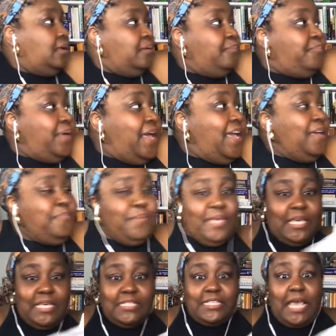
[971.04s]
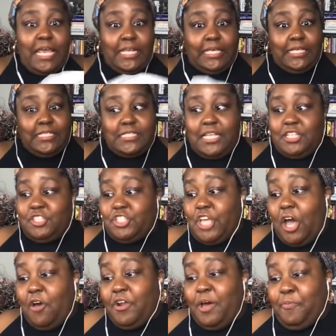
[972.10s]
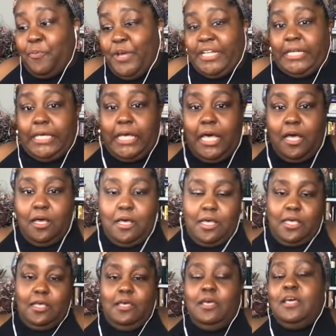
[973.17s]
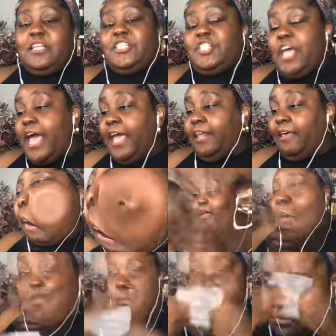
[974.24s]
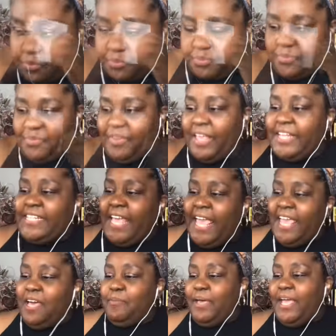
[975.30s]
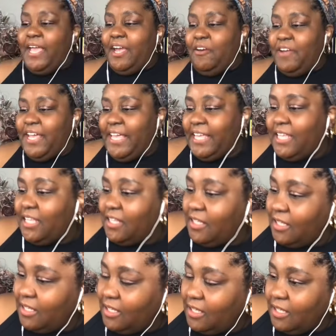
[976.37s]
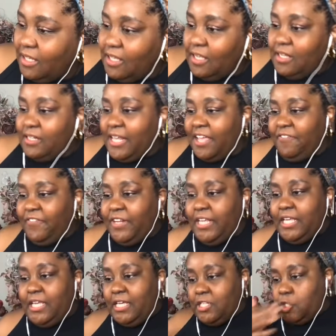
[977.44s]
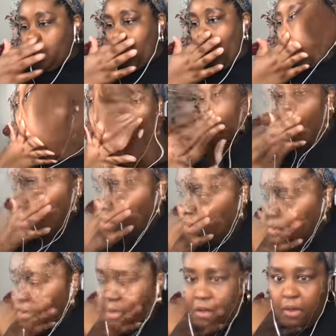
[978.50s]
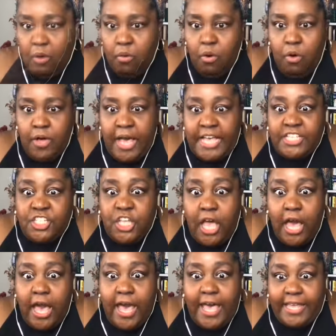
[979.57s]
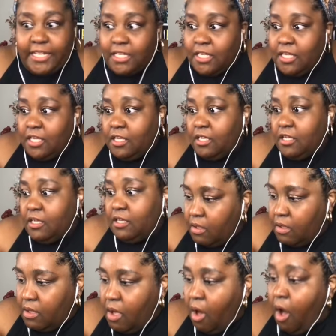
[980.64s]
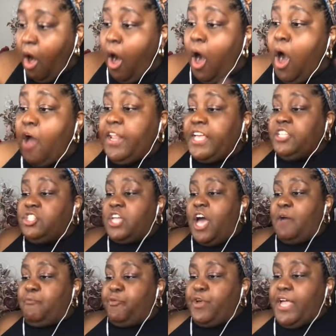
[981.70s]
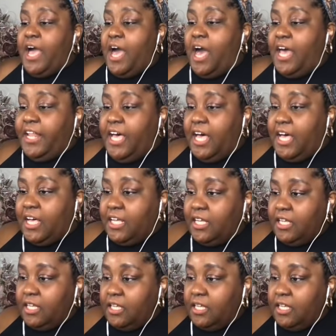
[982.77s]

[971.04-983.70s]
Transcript: Baby, Jadakiss done showed up with the gun. Jada. Damn, Eric. They finna get you. Who got shot? Oh, they shot Brianna.